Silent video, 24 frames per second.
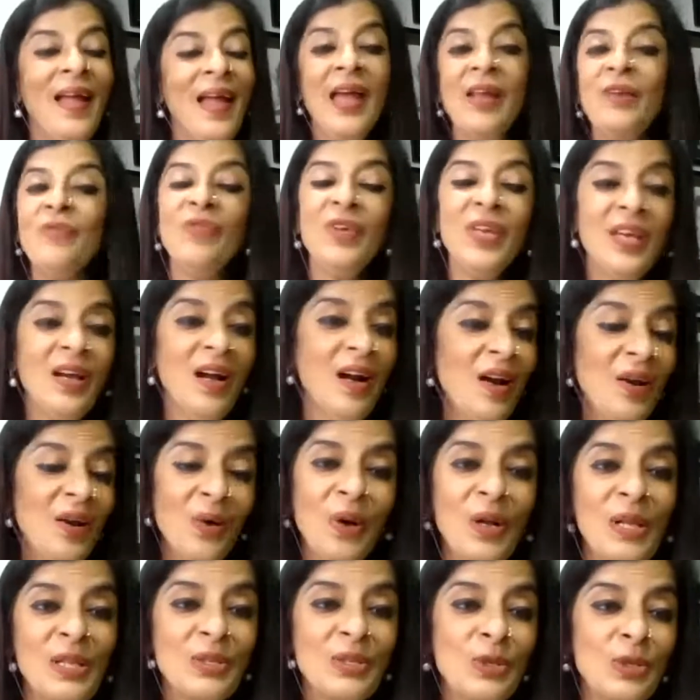And we are
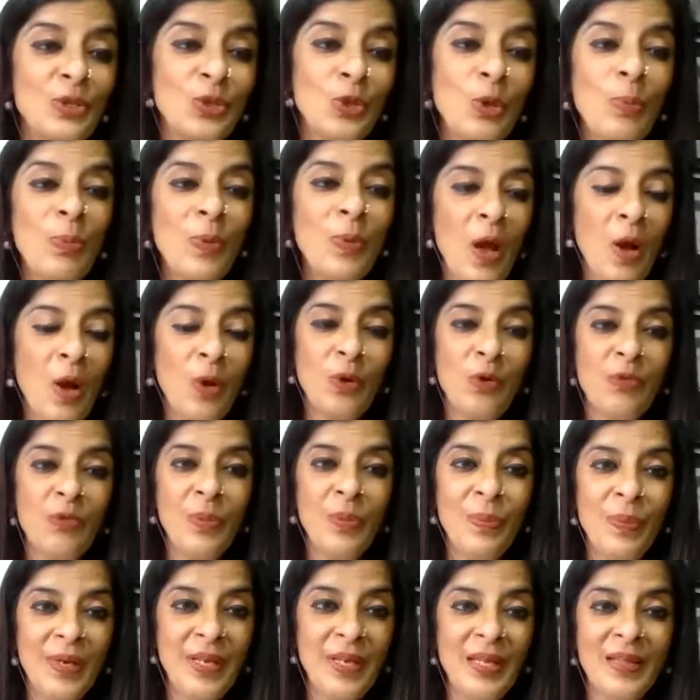also so proud of
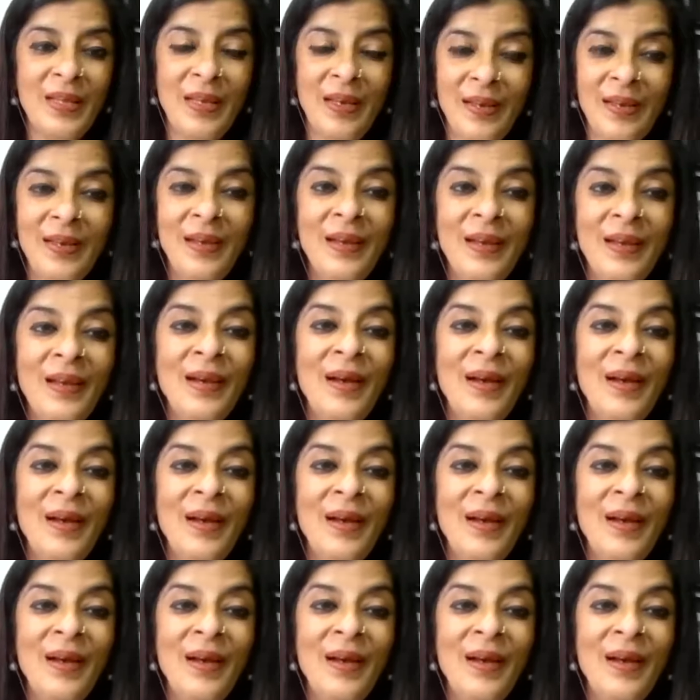him, Anita.